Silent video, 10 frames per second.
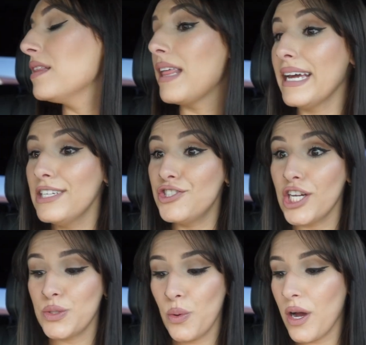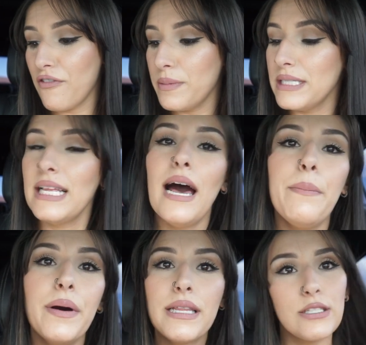Landon just woke up from his
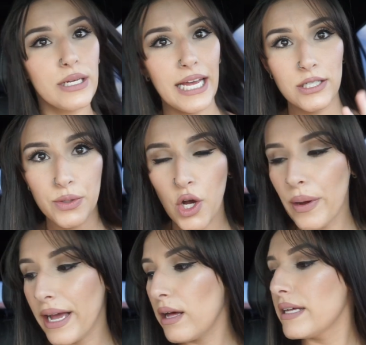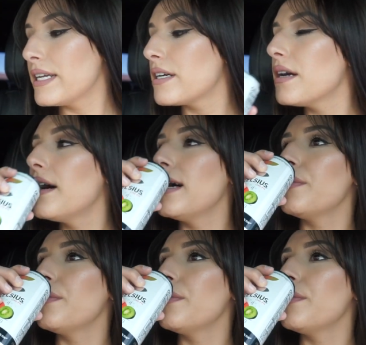nap, but that's okay because we're going out later. But